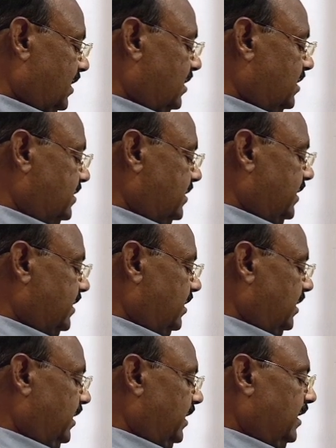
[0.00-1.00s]
set
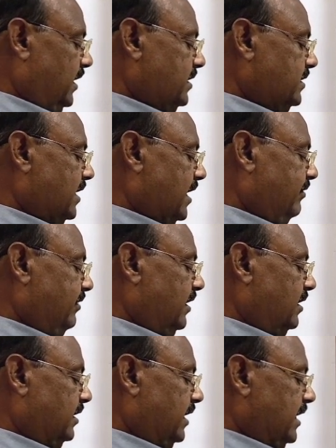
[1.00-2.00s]
A is
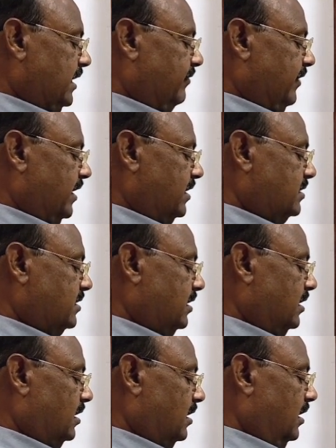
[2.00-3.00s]
having elements
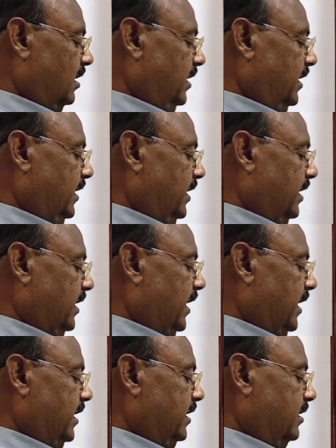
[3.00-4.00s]
A
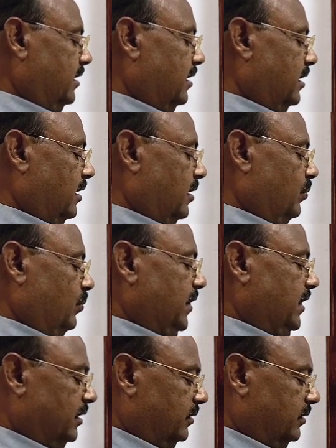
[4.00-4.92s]
and B.